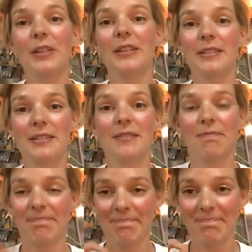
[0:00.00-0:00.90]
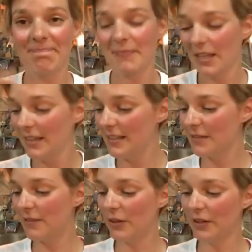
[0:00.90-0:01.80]
He's, he's
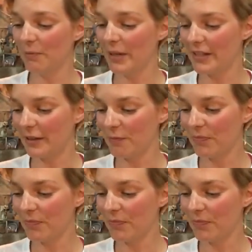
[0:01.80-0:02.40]
a very good maker.